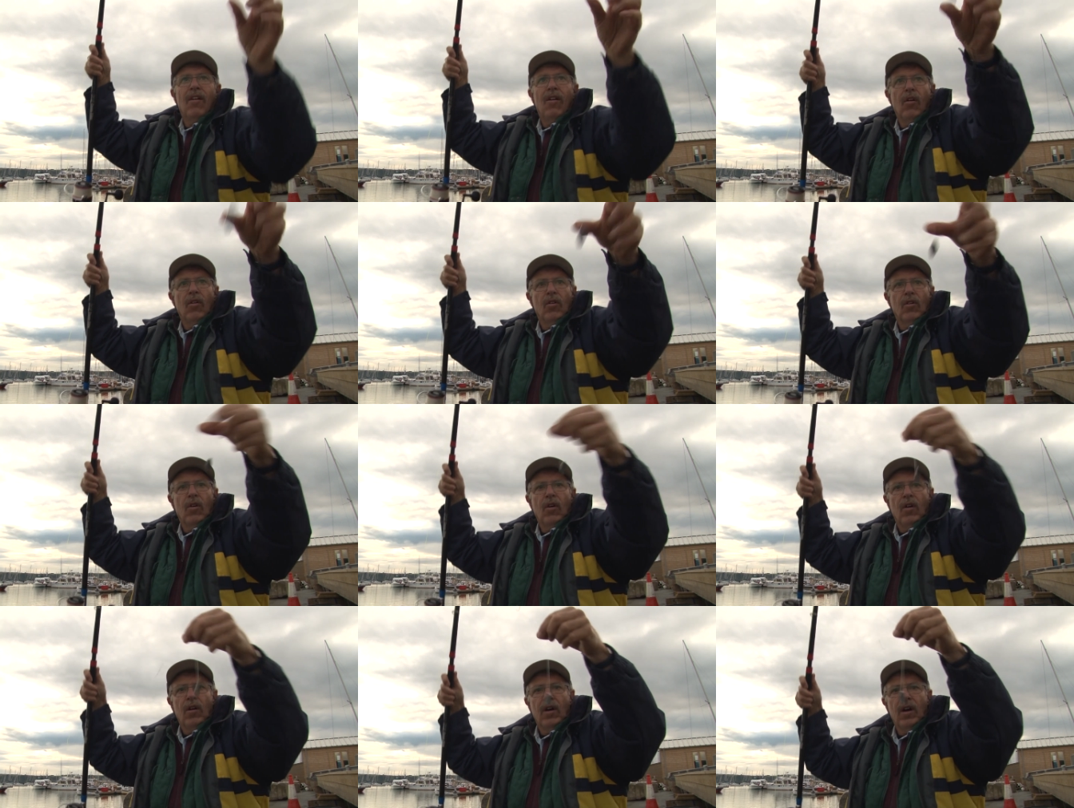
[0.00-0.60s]
I've
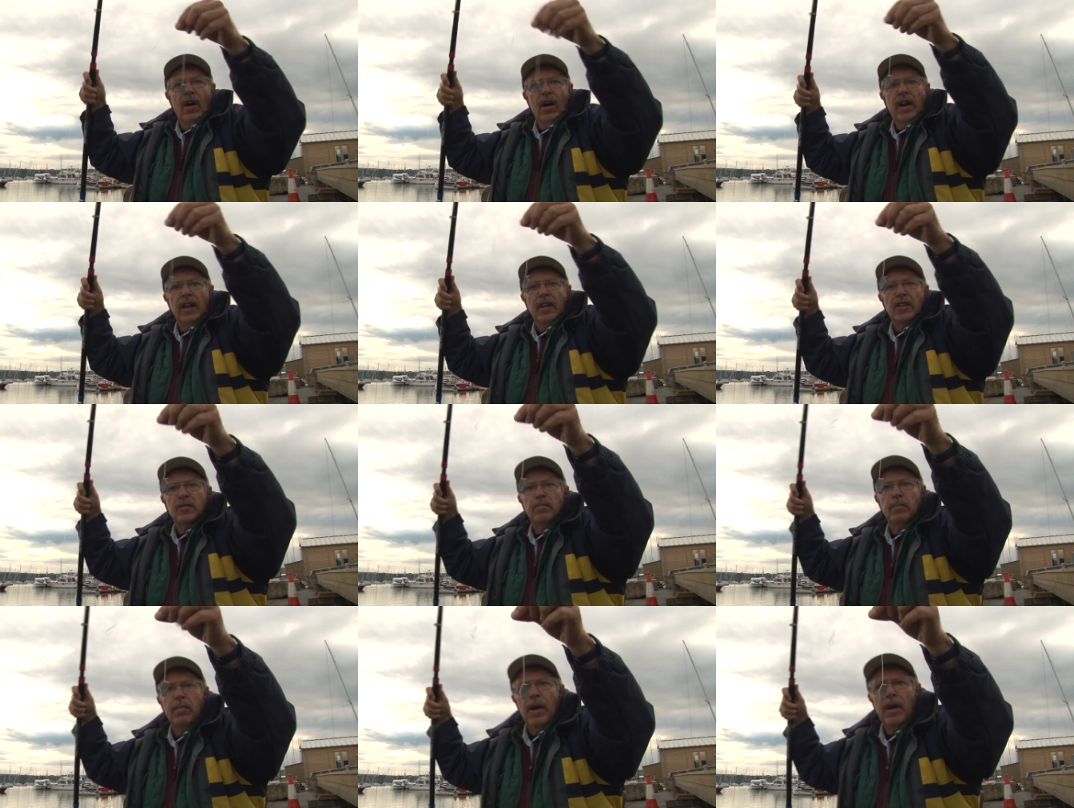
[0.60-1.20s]
got an
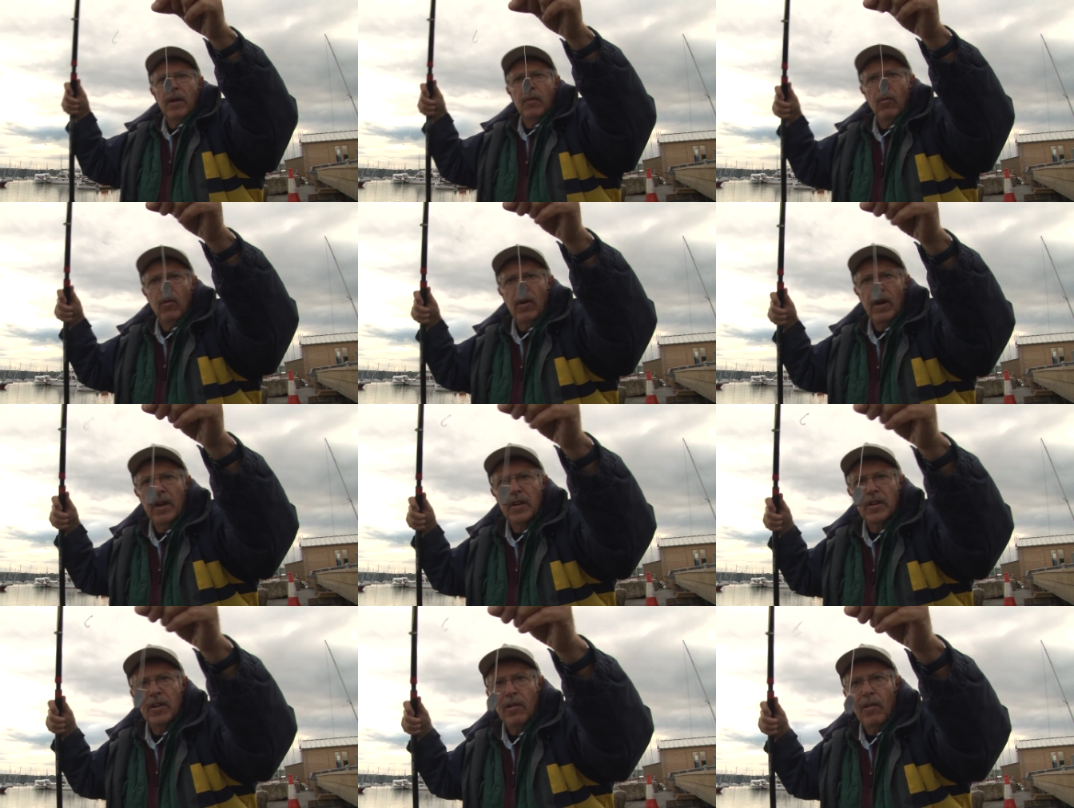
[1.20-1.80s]
expendable
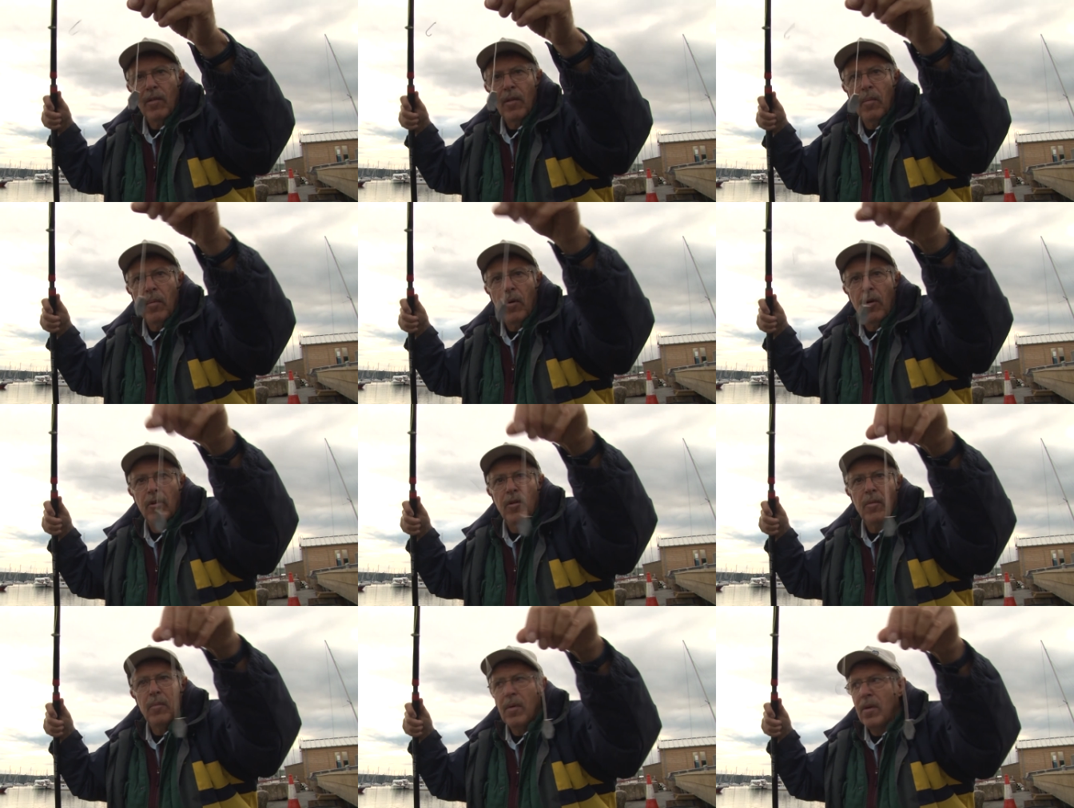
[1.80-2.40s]
lead down on the
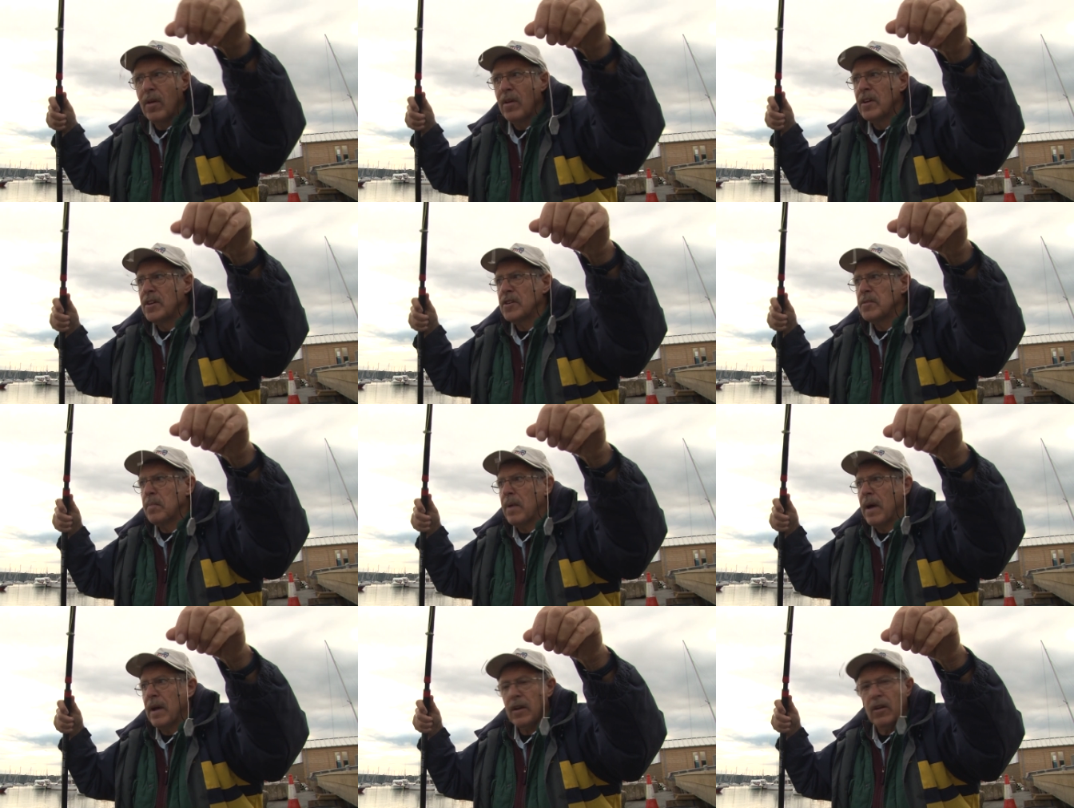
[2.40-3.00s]
bottom,
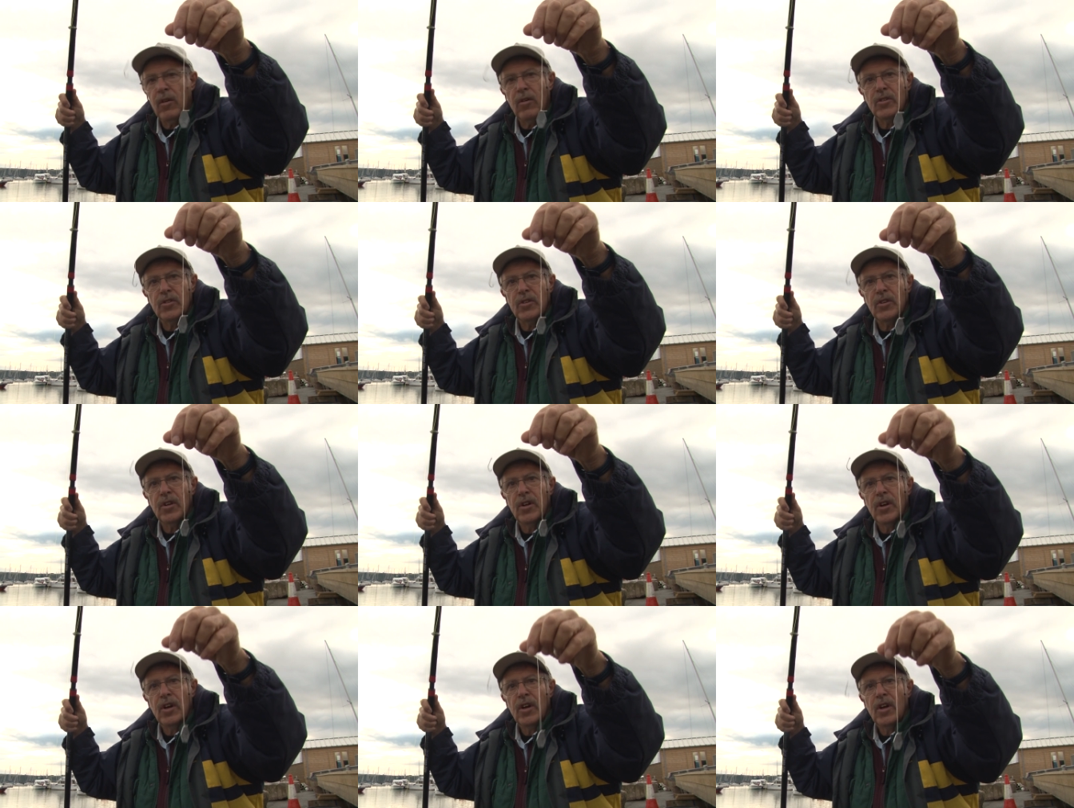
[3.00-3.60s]
just paternostered,